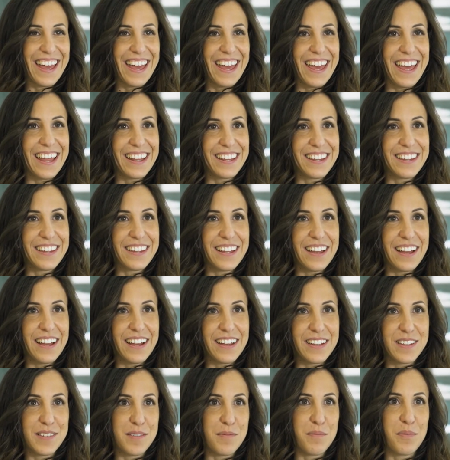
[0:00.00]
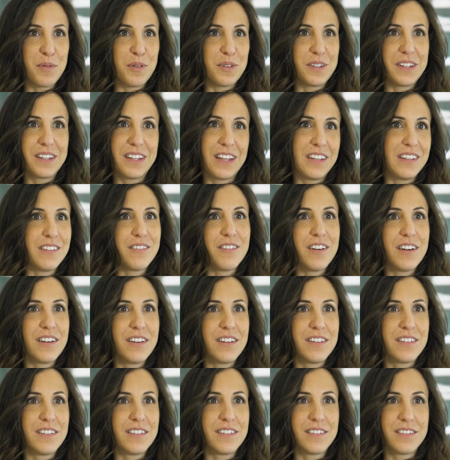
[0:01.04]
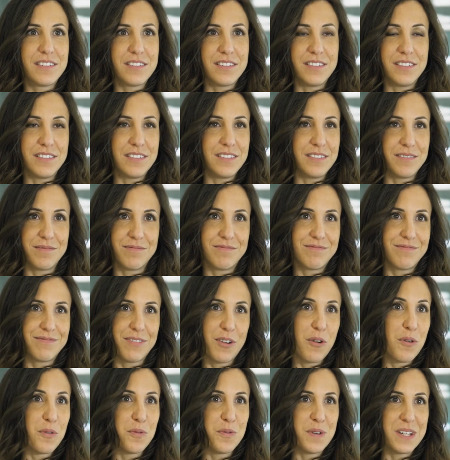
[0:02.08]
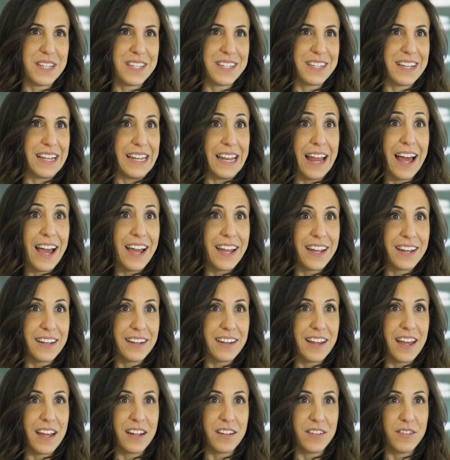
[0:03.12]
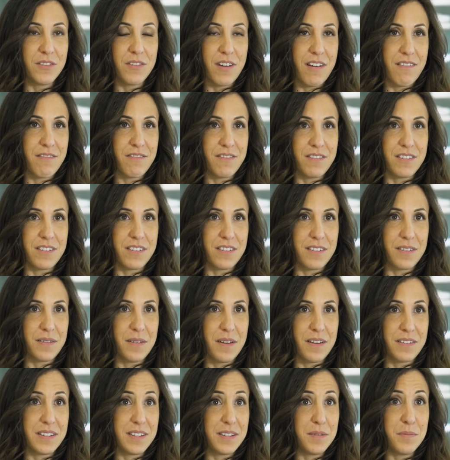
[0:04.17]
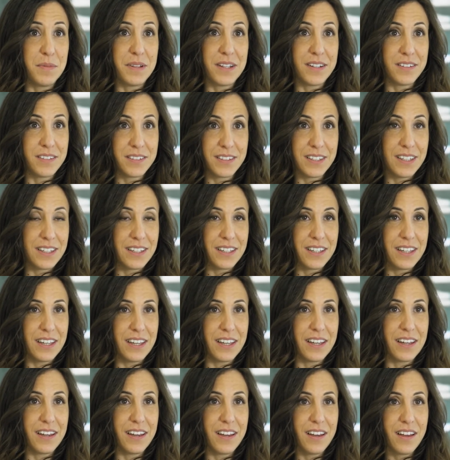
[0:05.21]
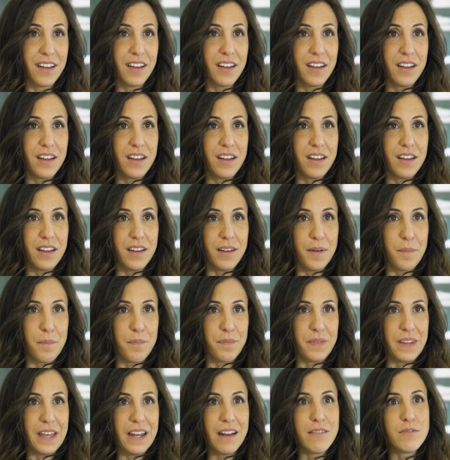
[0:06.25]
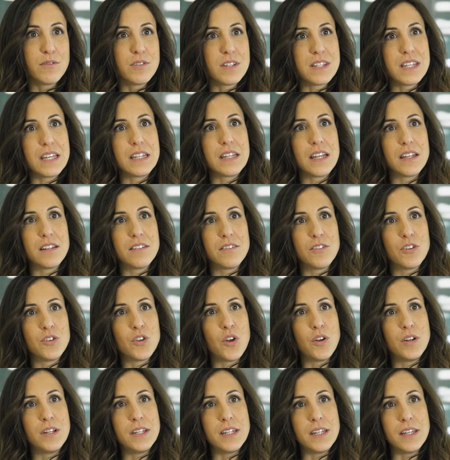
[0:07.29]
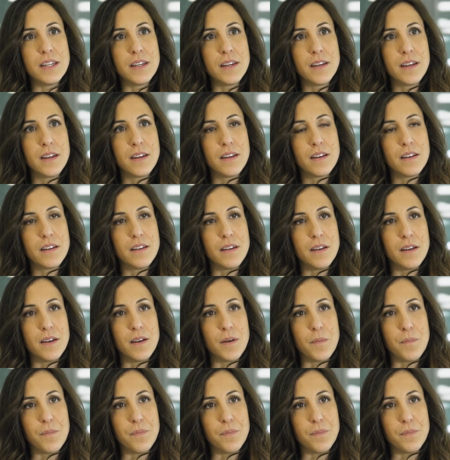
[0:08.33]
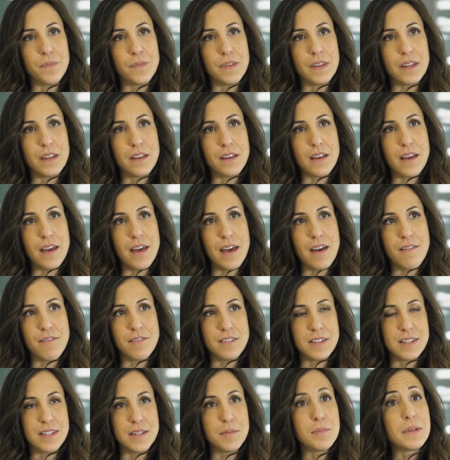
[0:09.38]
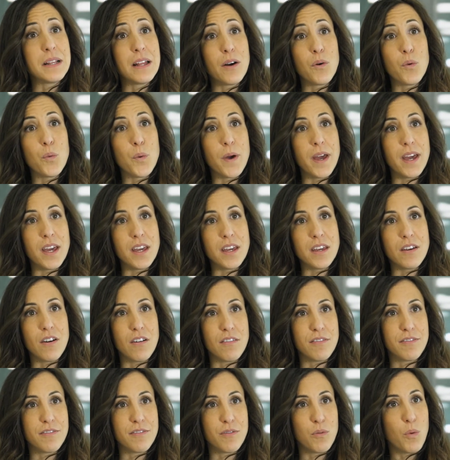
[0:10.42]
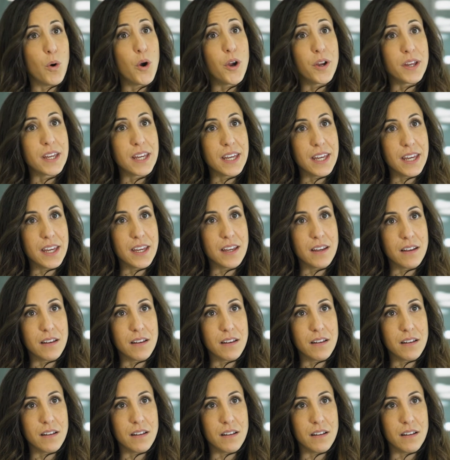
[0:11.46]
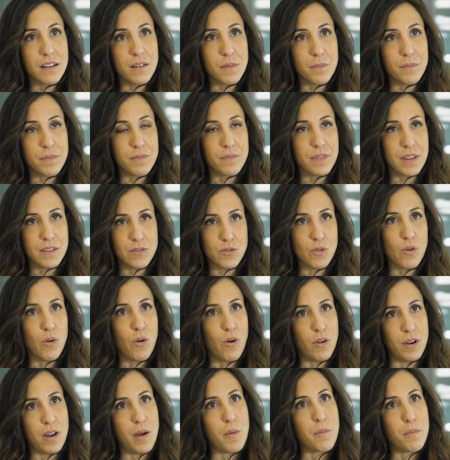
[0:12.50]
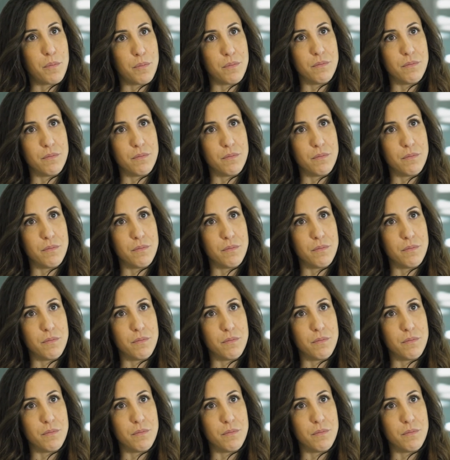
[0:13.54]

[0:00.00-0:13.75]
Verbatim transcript: and uh, it's important that you are um, always aligned and you have a similar thinking. Um, and I would say that not only um, have a similar way of working, um, so on a,